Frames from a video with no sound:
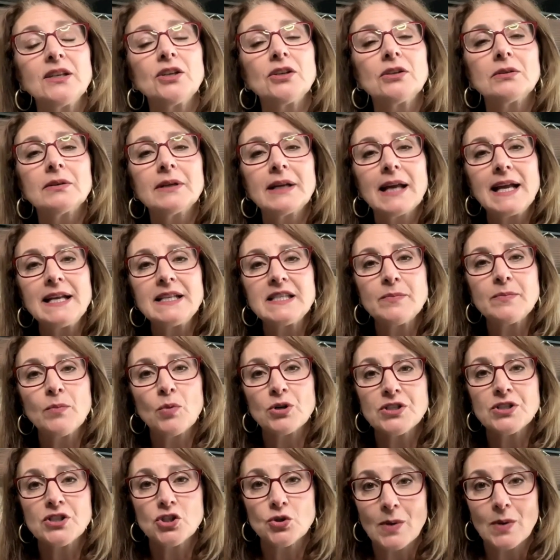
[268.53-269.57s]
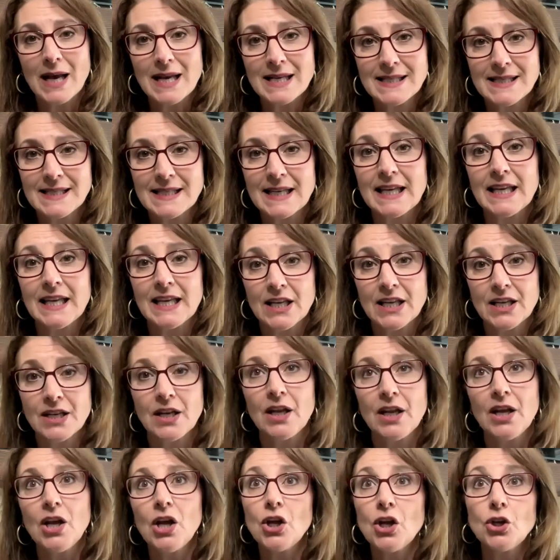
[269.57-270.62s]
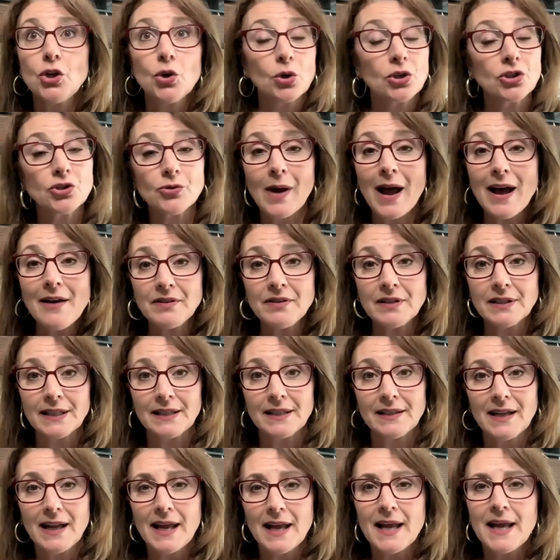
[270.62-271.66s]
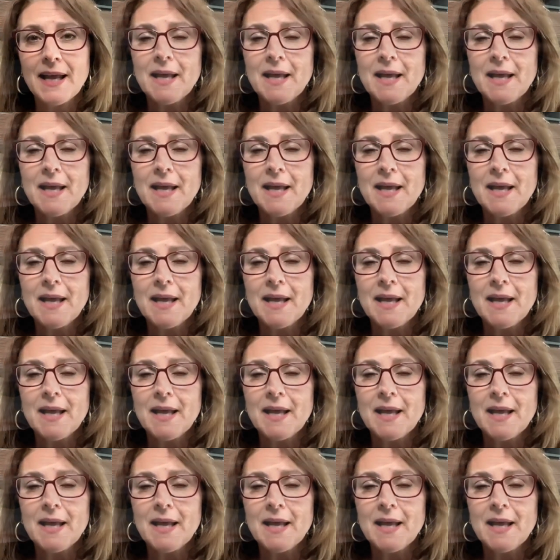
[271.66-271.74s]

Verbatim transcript: it creates more stress in your traveling